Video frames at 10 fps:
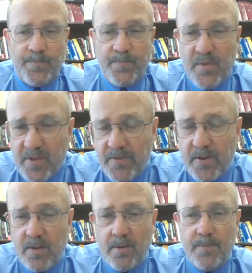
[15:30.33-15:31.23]
It's
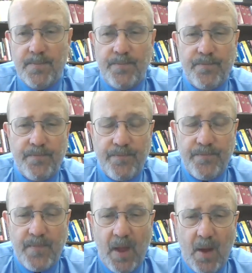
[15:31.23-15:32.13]
difficult.
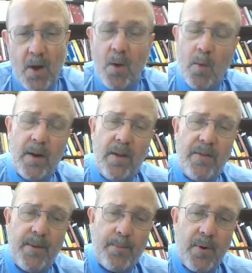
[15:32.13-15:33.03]
What is
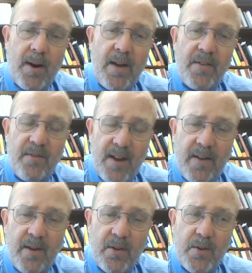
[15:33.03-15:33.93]
the price of
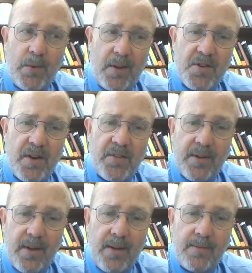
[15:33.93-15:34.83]
having a truly just
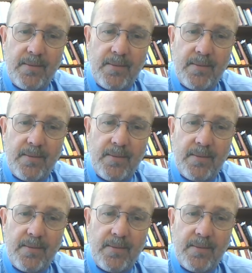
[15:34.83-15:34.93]
state?